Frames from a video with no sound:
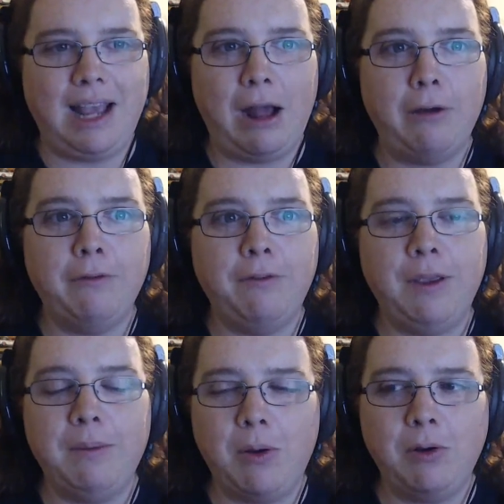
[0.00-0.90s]
out of
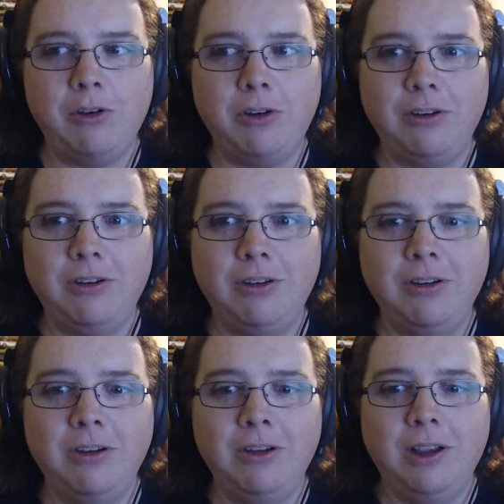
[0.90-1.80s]
emotion
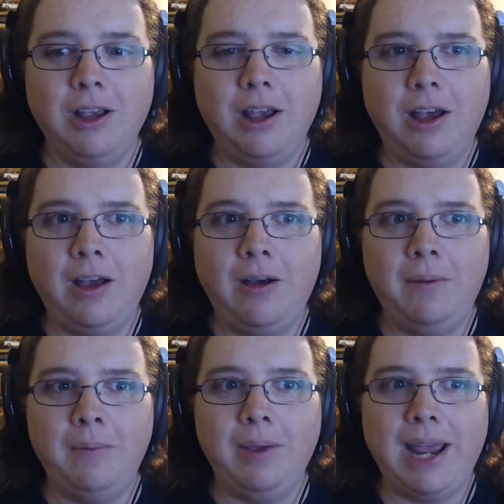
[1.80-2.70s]

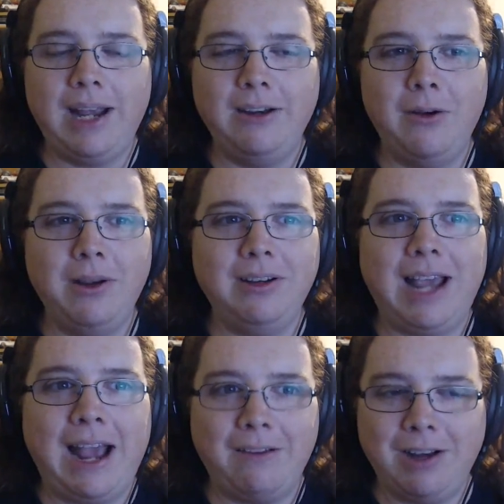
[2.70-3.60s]
and going to
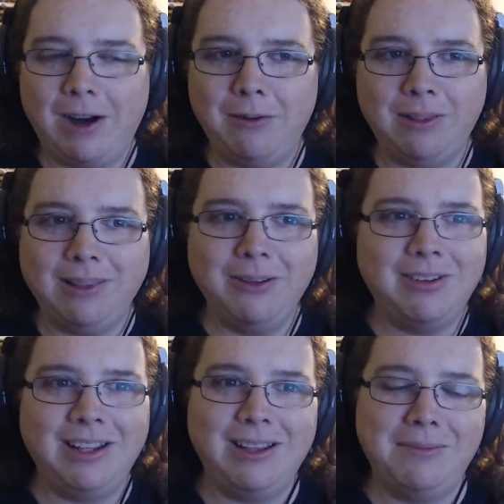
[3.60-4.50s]
have it out with
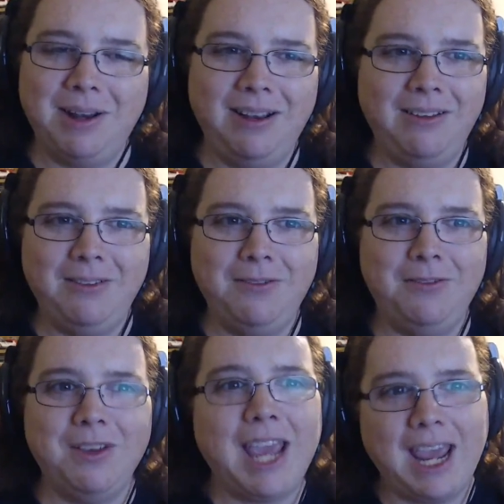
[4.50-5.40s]
Lucy in the middle
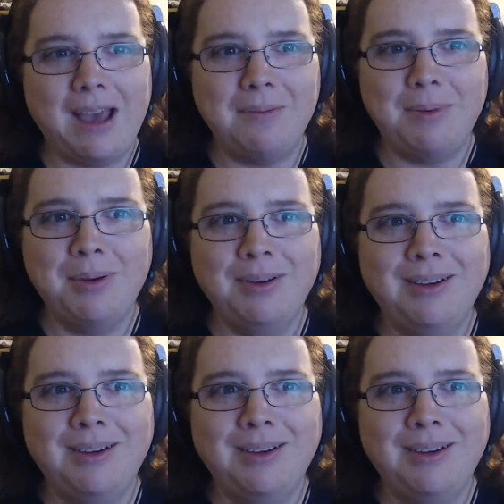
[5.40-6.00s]
of camp,